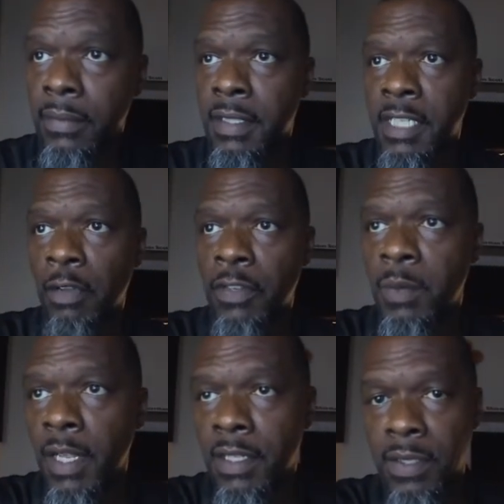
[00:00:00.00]

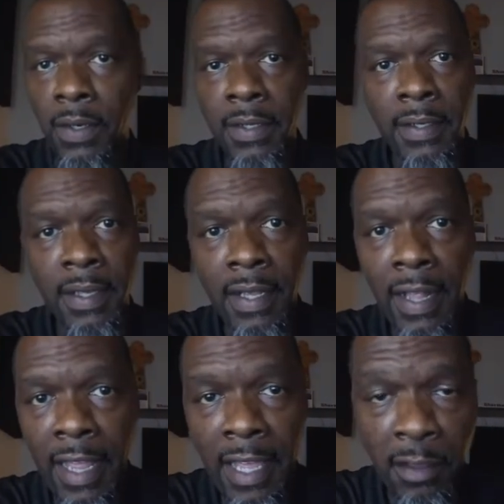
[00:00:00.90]
self-explanatory.
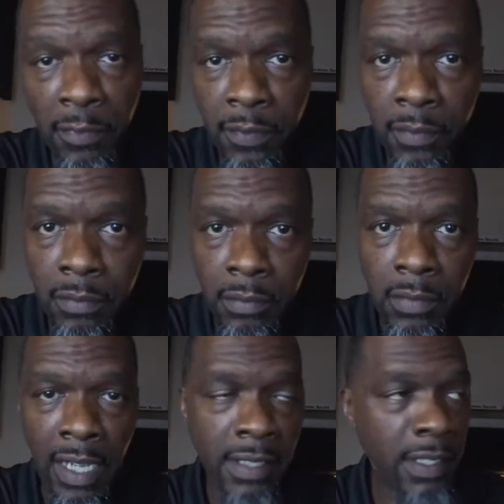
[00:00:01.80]
If
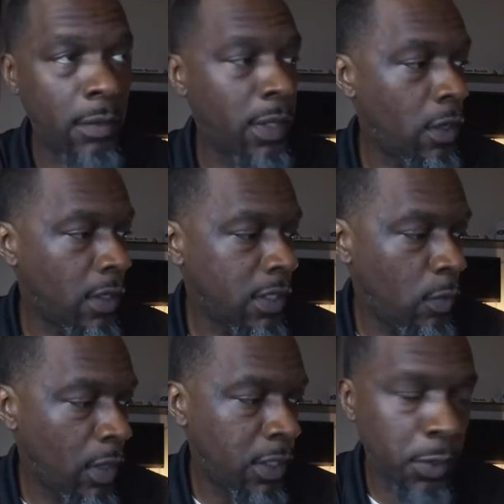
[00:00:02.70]
I say we're going to see
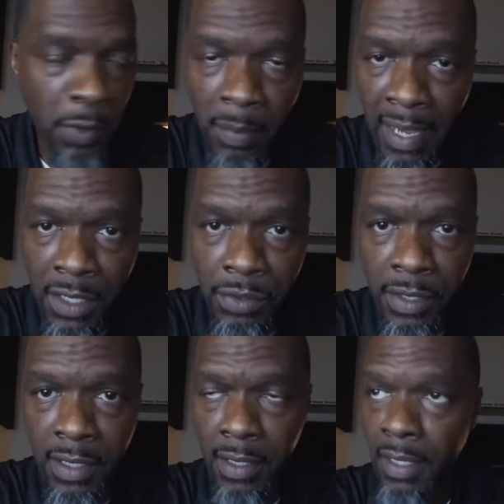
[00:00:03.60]
123 Main
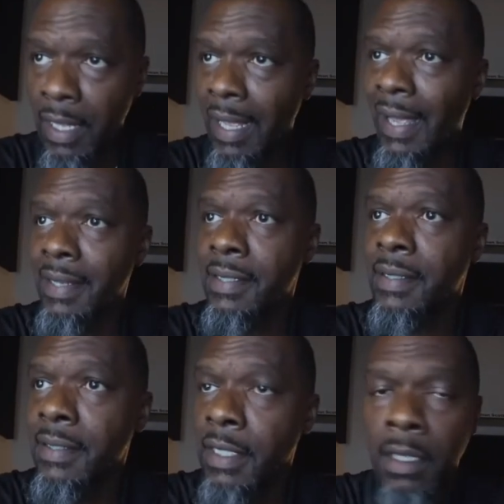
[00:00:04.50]
Street at
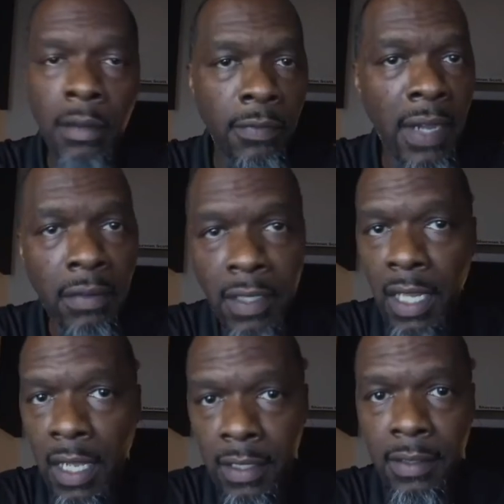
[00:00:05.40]
5
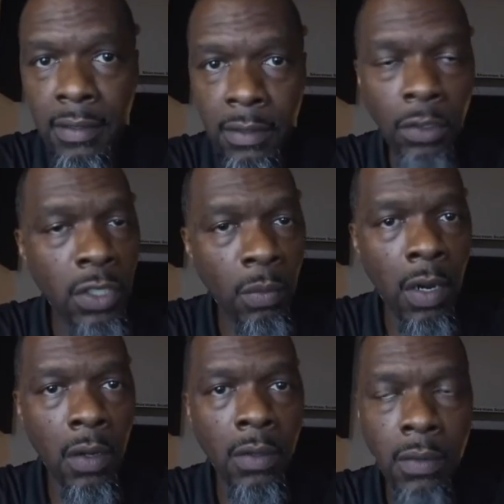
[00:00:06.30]
o'clock on
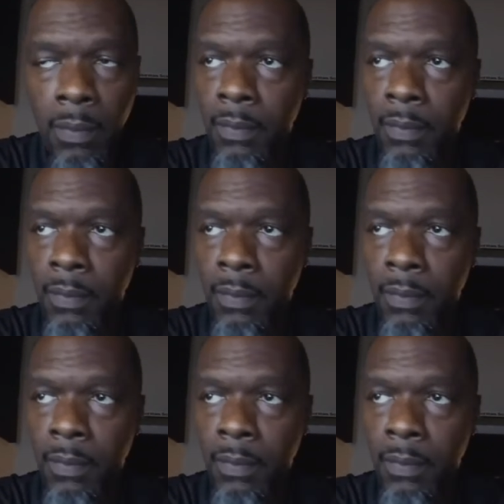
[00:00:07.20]
tomorrow,